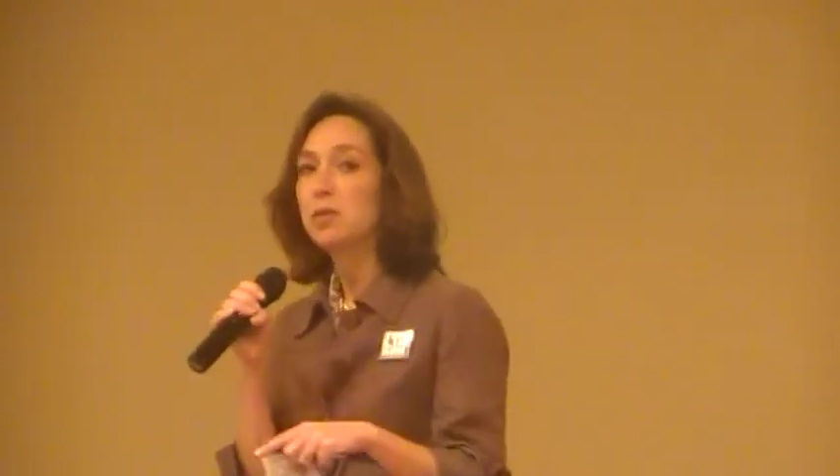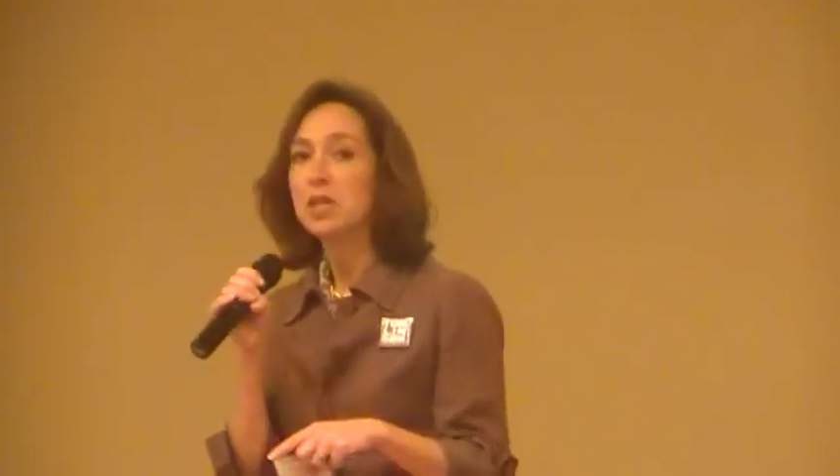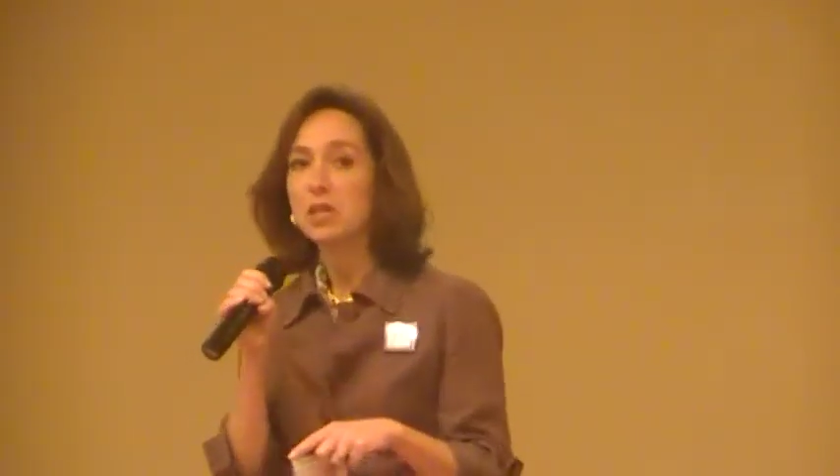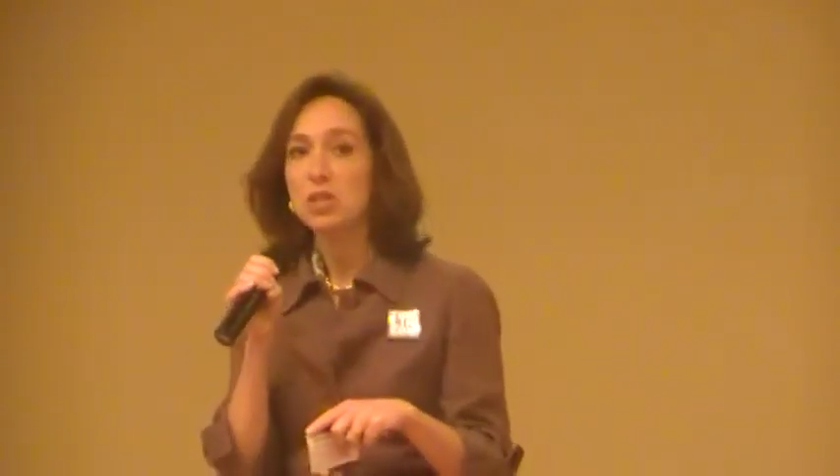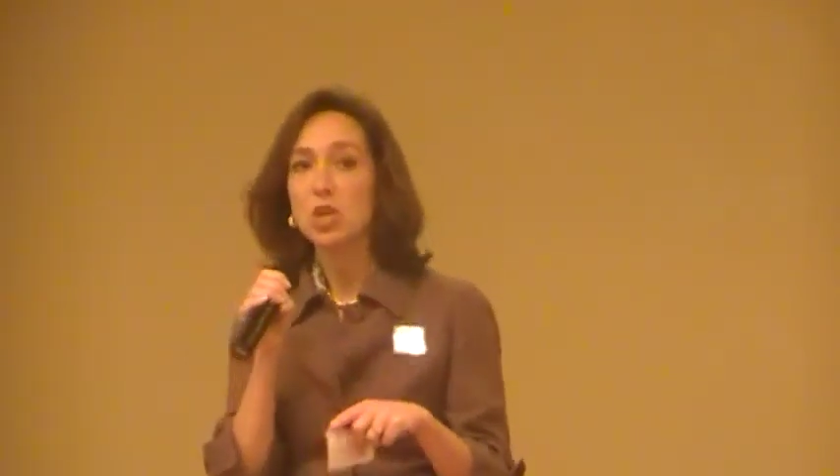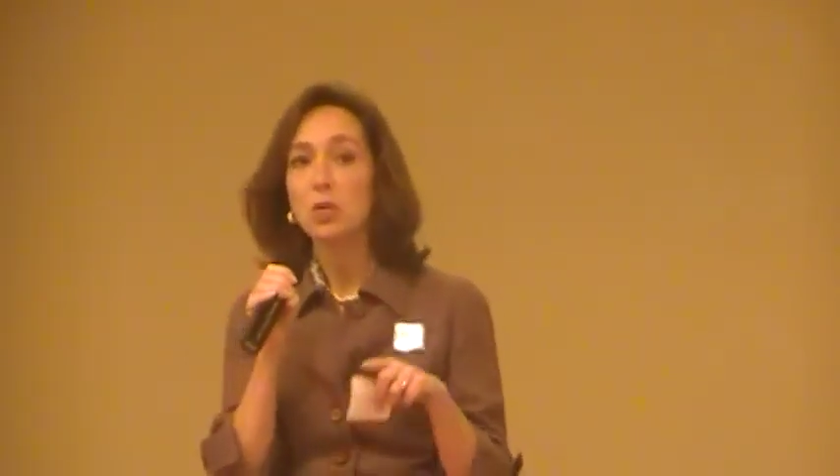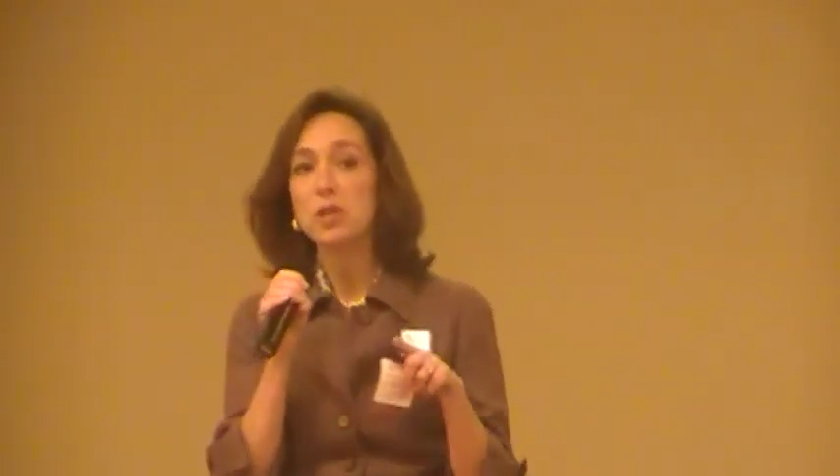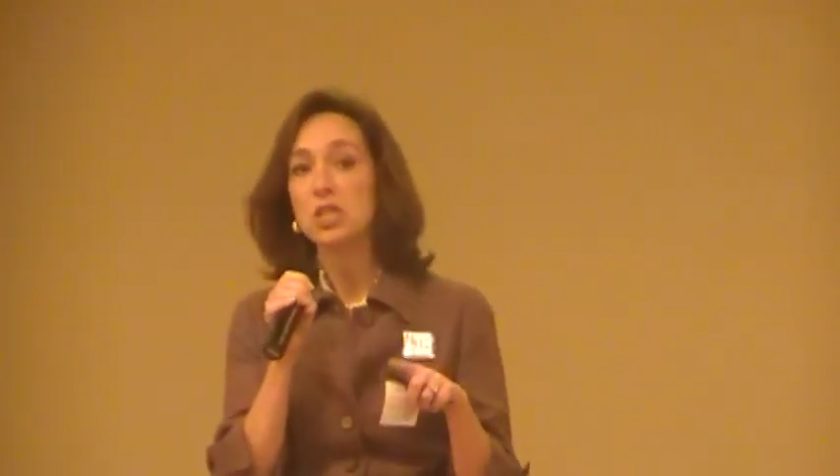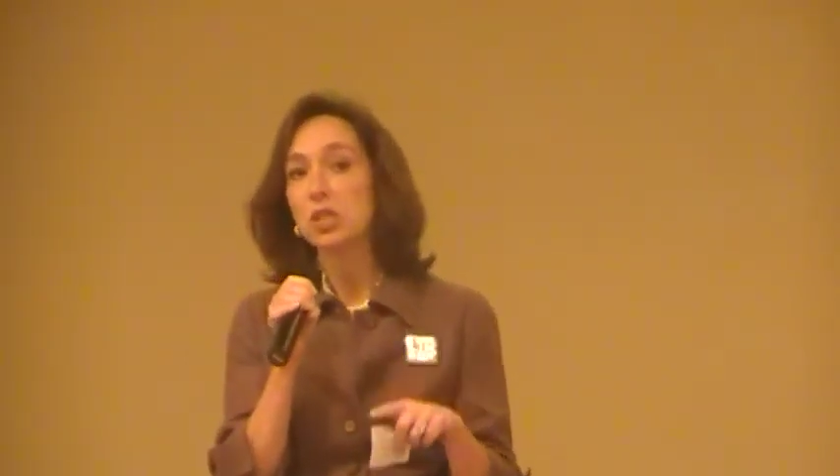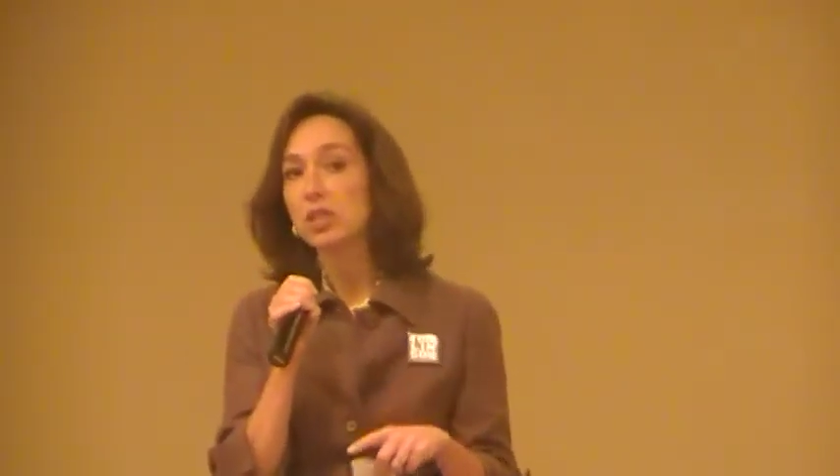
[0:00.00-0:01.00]
get to know me,
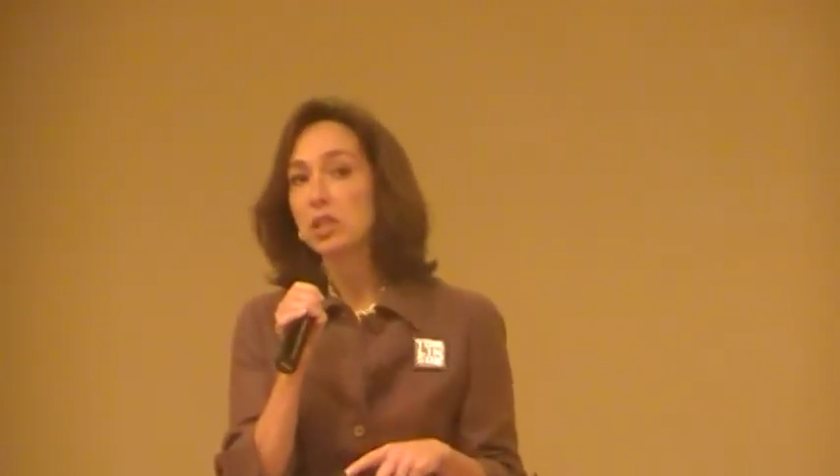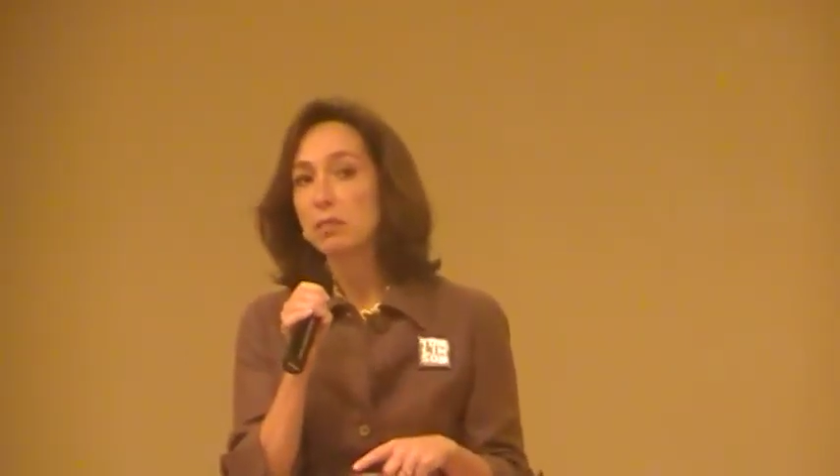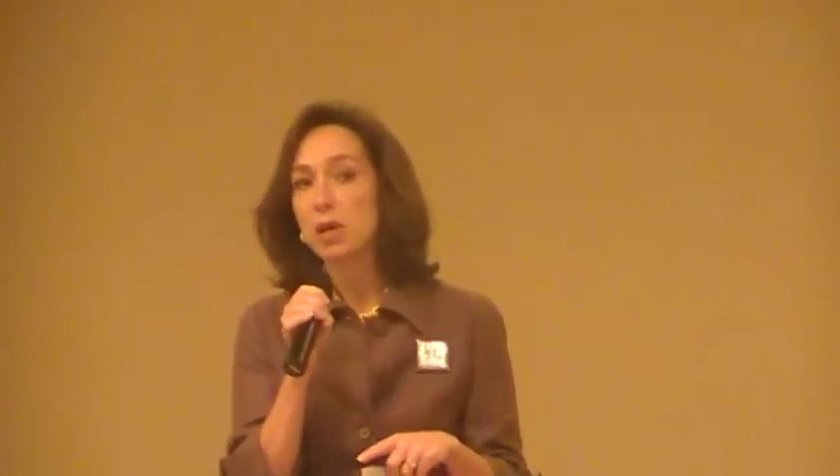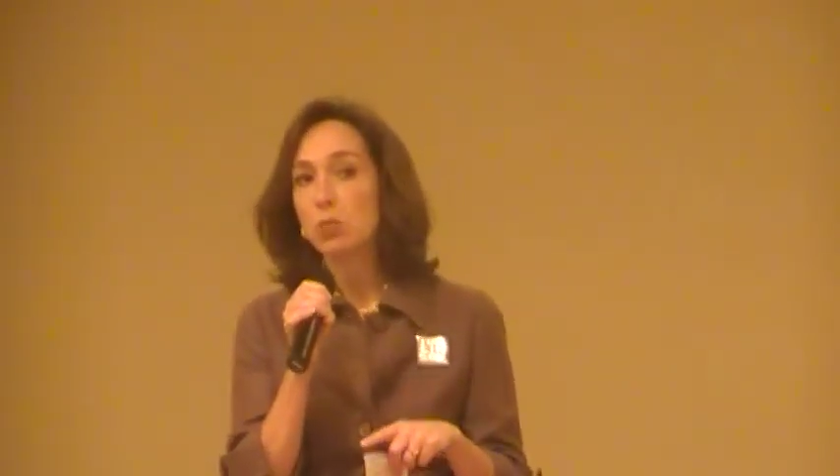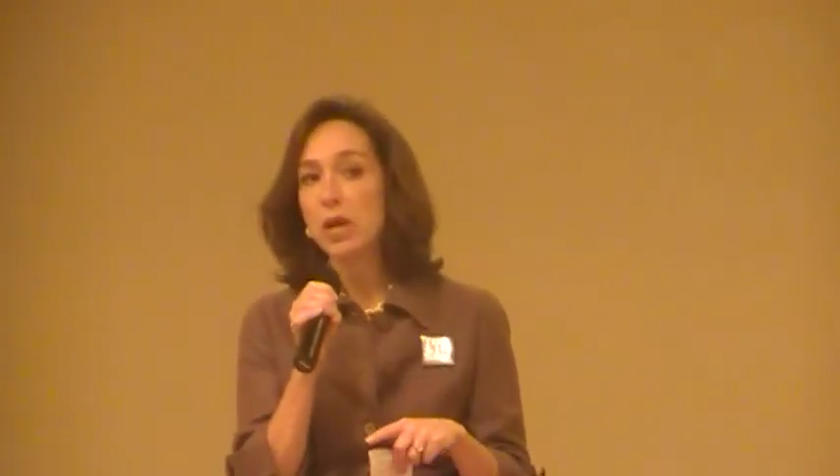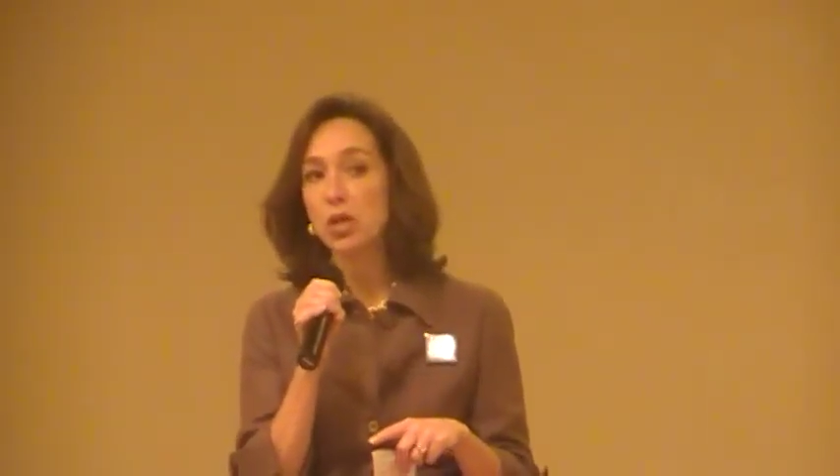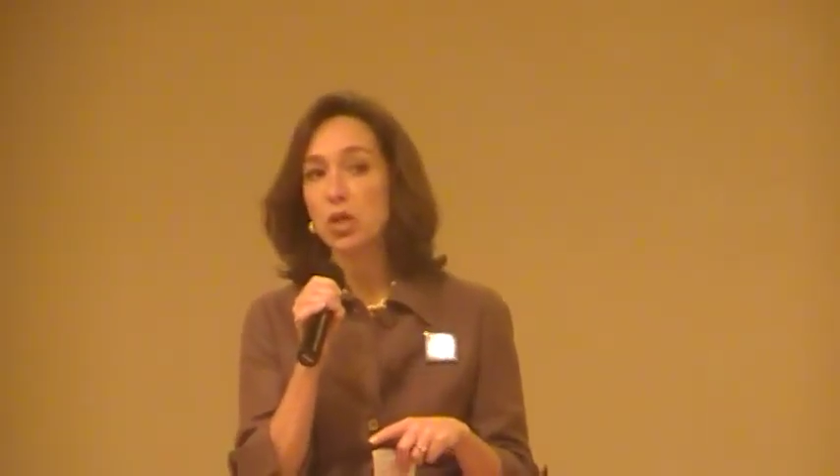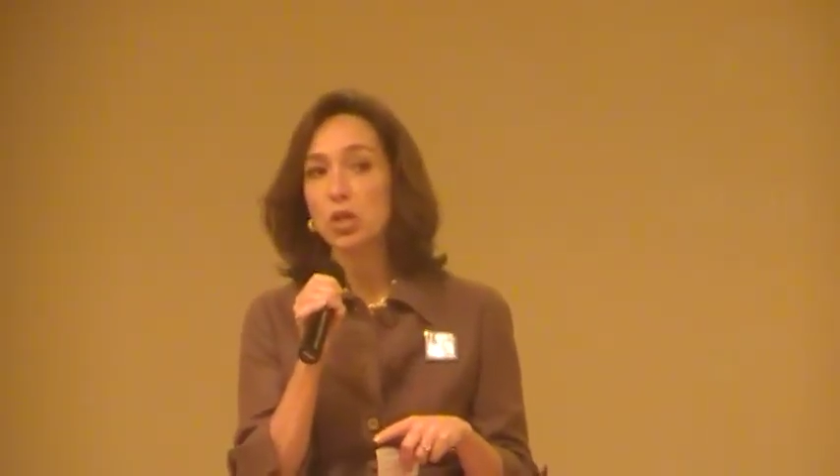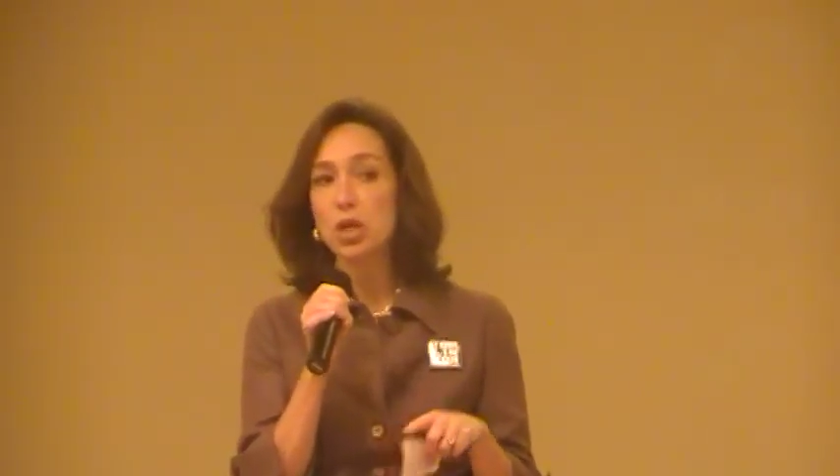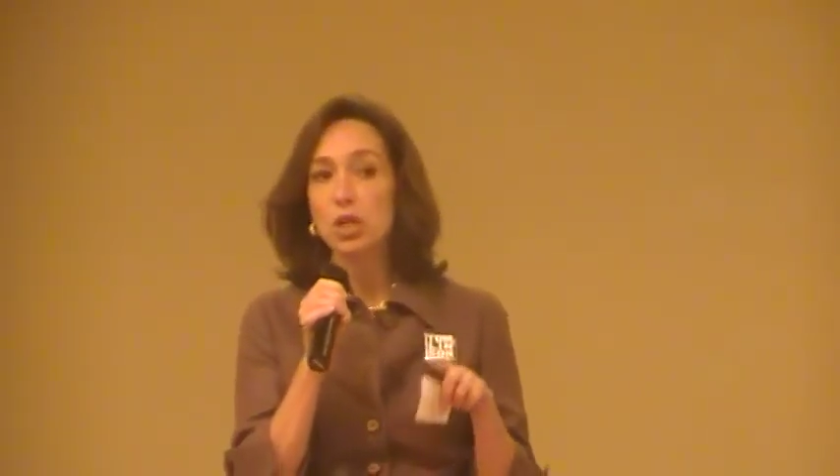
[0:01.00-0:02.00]
to look at my record,